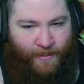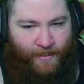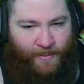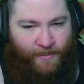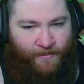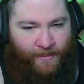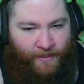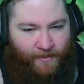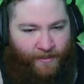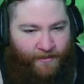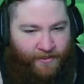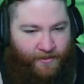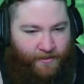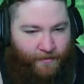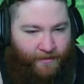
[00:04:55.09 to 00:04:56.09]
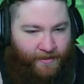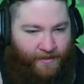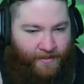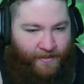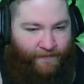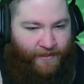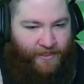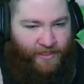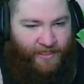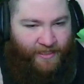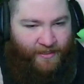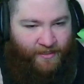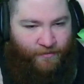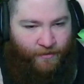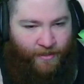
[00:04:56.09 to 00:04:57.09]
So here, I'll show you with this. If I just hit
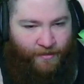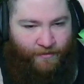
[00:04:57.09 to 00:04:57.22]
this rock